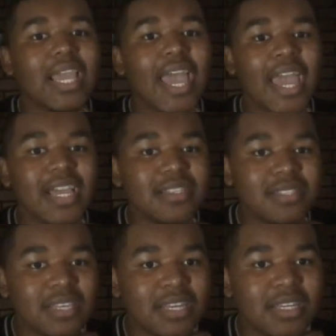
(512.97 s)

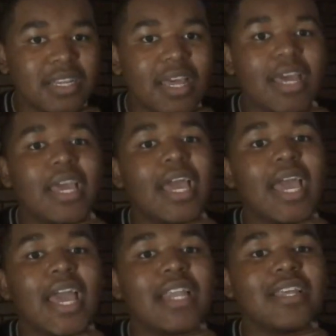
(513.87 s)
18
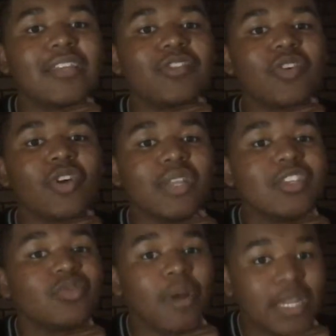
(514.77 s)
and his early
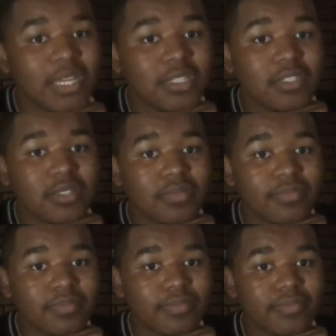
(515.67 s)
20s.
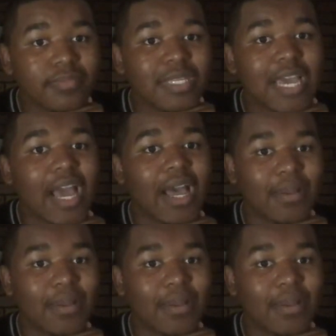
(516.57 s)
Yeah.